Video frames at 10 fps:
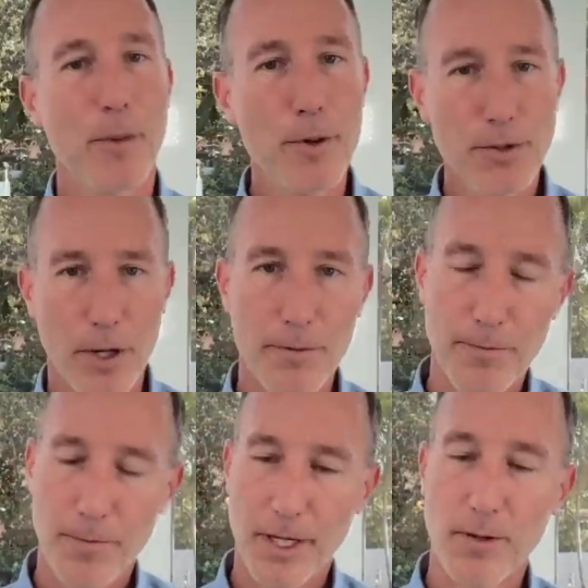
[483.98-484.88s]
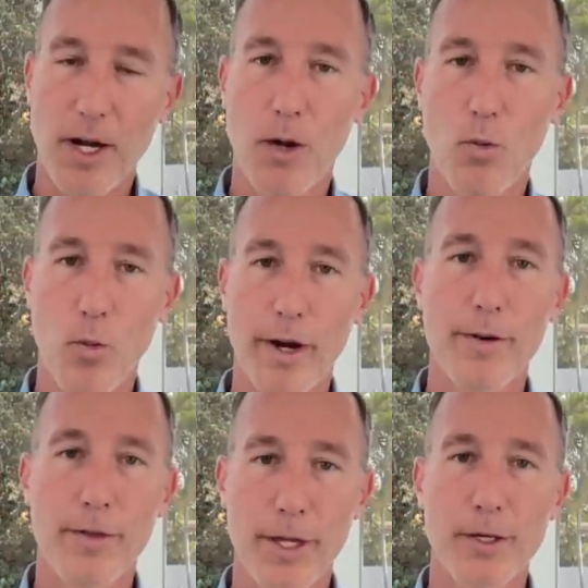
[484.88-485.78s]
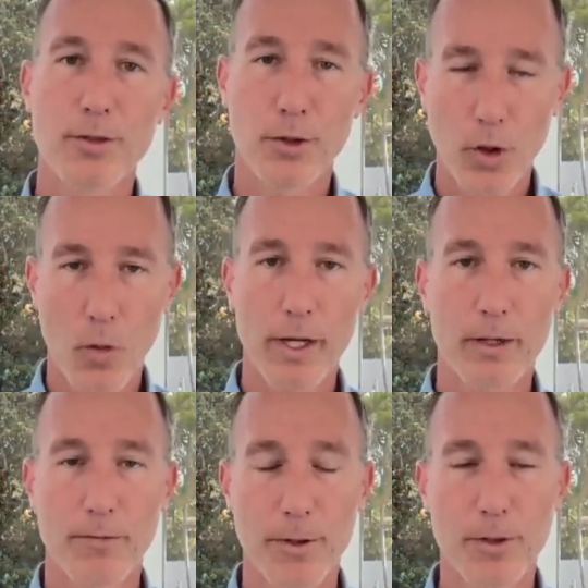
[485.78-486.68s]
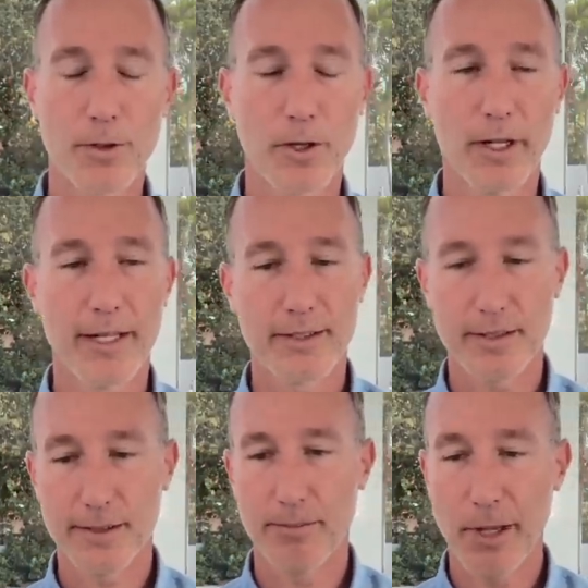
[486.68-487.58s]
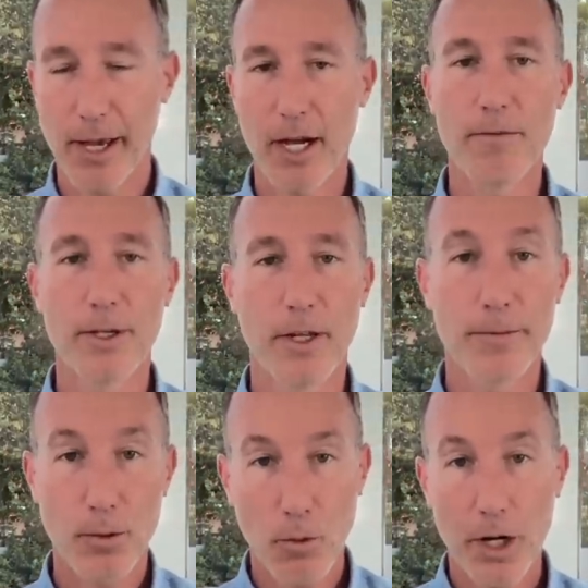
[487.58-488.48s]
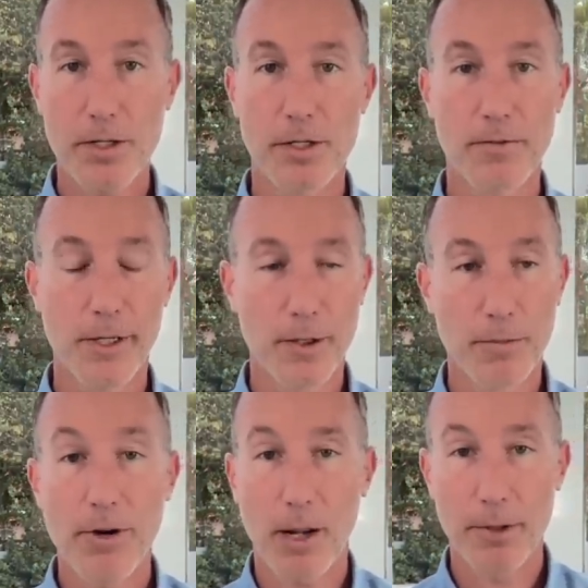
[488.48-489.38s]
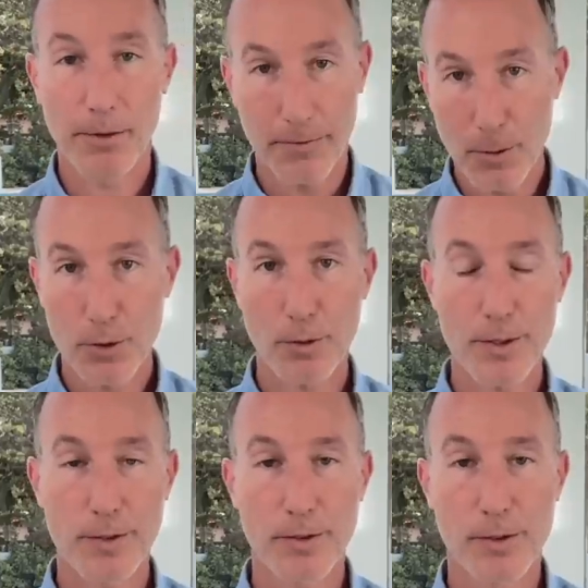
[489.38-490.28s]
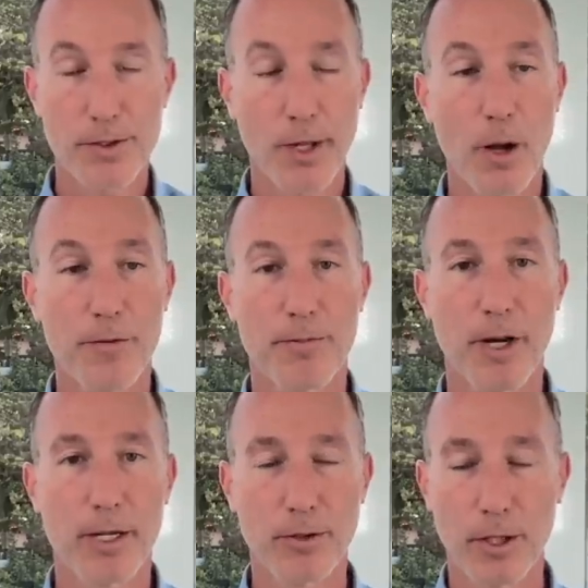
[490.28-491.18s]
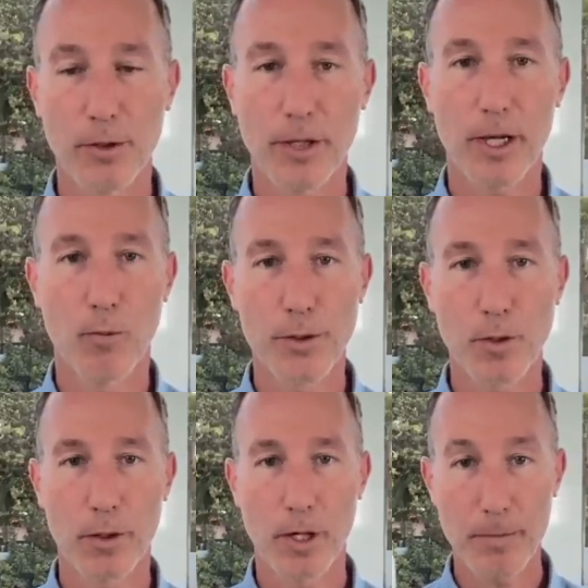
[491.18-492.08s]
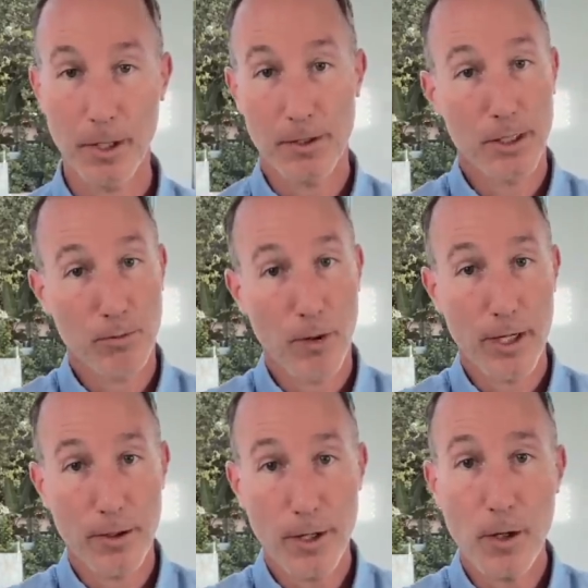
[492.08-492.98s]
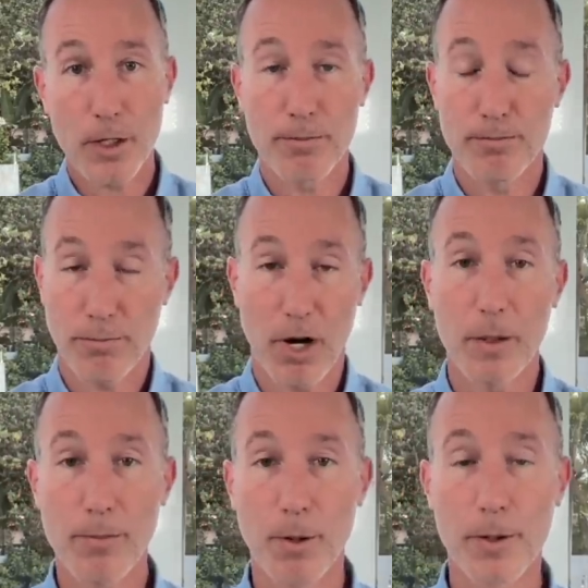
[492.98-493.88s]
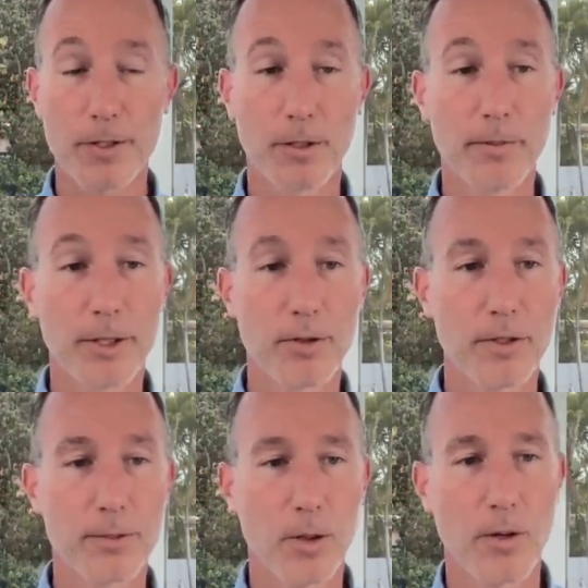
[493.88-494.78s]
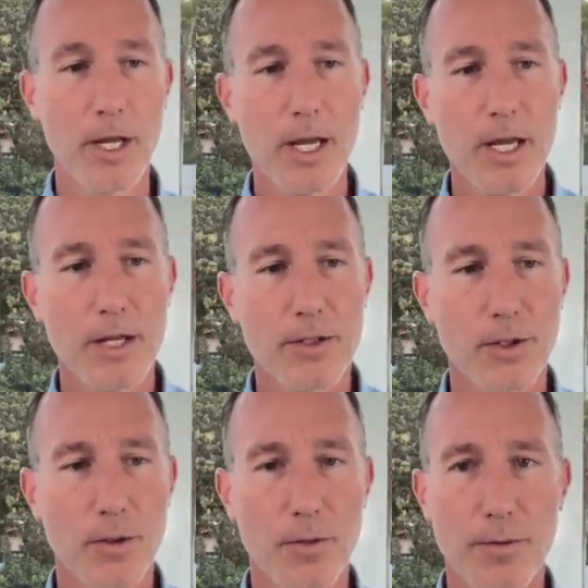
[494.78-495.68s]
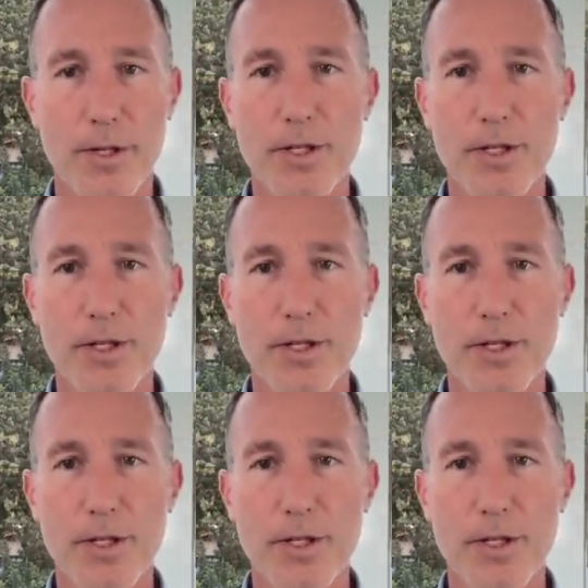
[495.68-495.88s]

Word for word: I'm always trying to figure out where things are going in the future. I like to be ahead of it. If you're watching this video, you're probably a futurist yourself. You probably try to look at what's going on, because that's why you're here. You probably purchase a little bit of crypto. So for